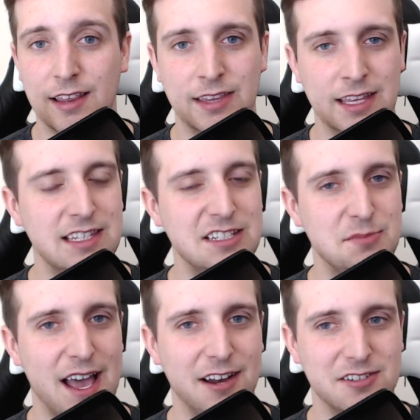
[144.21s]
in these
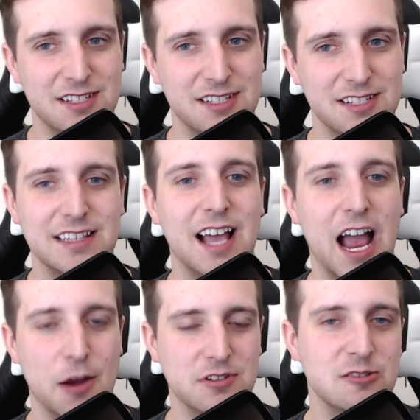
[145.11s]
battles like
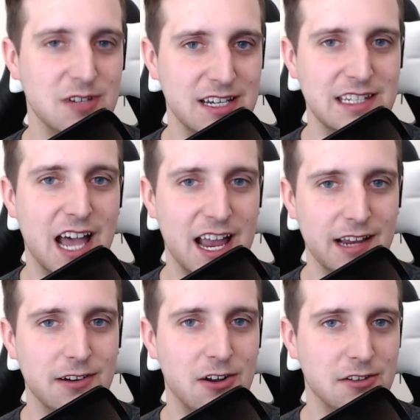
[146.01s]
I was going to die
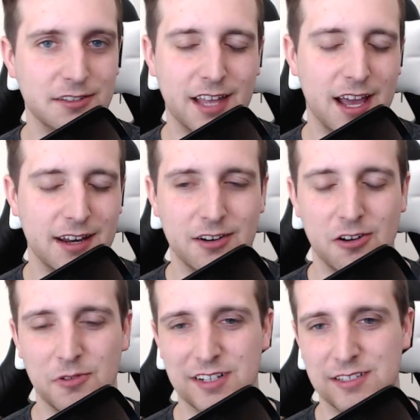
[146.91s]
at all, not at
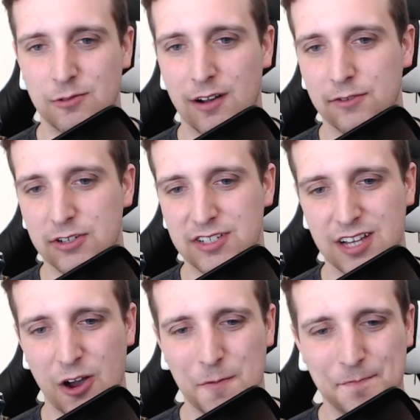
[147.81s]
all whatsoever.
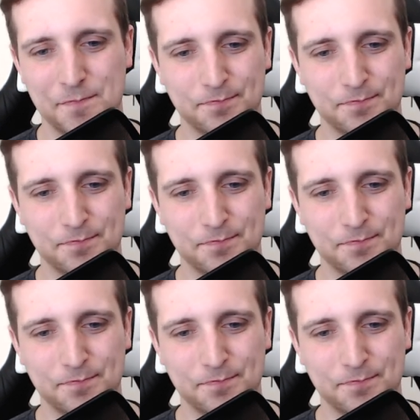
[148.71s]
So